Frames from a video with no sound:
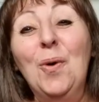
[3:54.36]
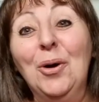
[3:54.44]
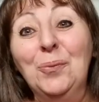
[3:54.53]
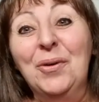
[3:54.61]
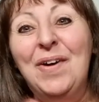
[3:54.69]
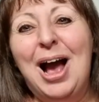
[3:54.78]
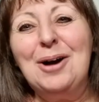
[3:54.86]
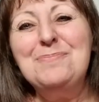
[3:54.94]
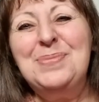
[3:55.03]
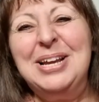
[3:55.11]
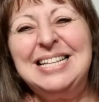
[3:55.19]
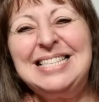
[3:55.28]
what were our
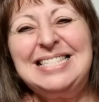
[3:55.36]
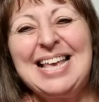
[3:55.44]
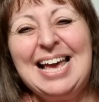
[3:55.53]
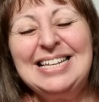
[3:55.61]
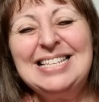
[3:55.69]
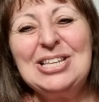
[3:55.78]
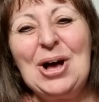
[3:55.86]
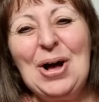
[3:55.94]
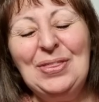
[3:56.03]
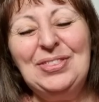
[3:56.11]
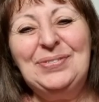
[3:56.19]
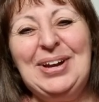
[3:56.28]
biggest sellers
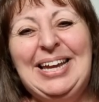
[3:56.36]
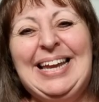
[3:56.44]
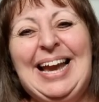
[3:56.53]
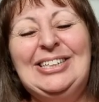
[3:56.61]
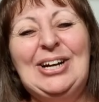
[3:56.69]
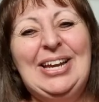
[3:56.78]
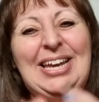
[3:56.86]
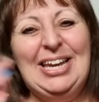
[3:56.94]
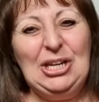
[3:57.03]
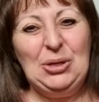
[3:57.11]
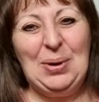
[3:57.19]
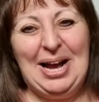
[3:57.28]
on the weekend, I
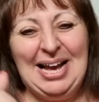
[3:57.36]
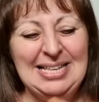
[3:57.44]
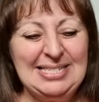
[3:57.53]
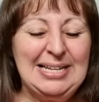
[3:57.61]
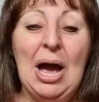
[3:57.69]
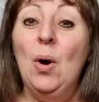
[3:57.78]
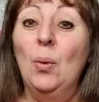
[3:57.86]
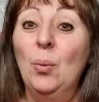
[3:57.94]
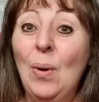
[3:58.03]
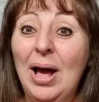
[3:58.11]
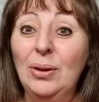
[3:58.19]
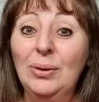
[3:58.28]
hear you ask?
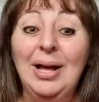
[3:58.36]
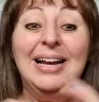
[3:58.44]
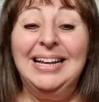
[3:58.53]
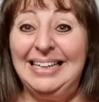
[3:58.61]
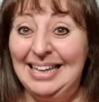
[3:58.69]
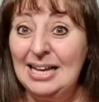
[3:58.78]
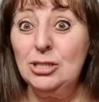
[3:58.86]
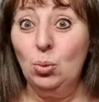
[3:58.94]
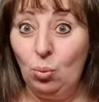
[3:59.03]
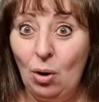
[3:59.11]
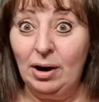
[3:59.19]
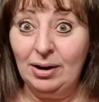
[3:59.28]
Well, guess
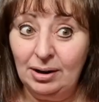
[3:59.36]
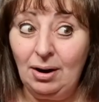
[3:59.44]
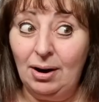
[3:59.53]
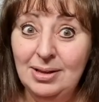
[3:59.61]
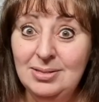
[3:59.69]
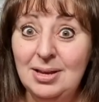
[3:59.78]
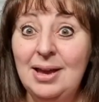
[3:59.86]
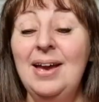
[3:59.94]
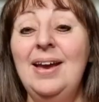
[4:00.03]
what, guys?